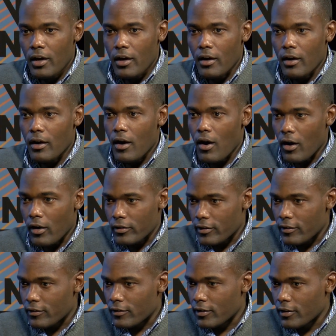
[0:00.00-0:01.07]
heart
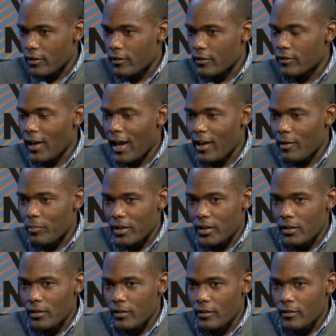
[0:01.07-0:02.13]
disease,
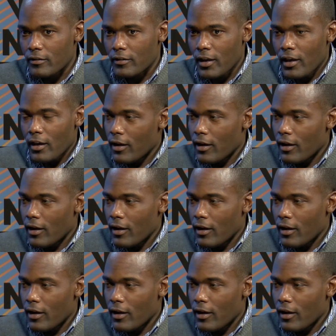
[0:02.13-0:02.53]
diabetes,